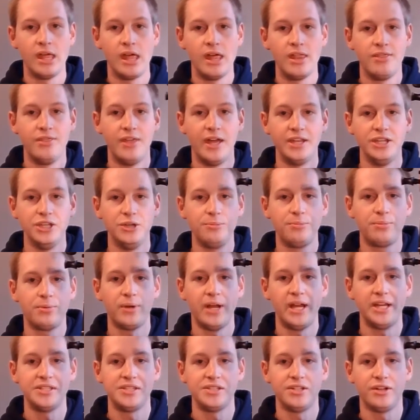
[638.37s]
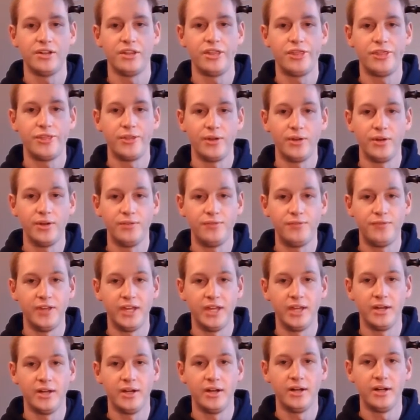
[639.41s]
Then you press your third
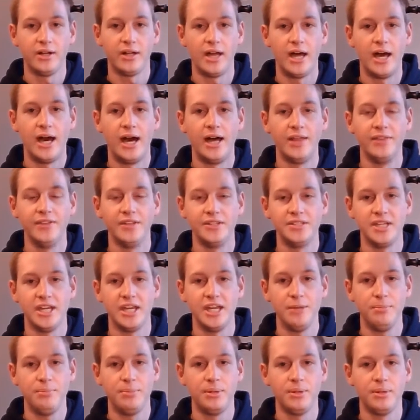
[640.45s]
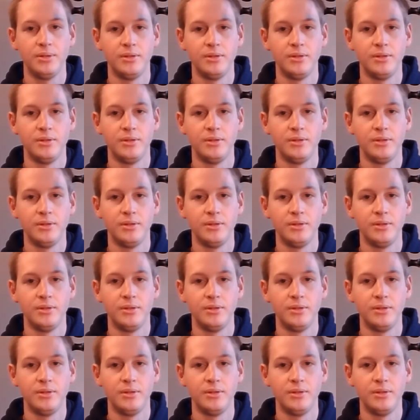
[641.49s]
finger on the tape,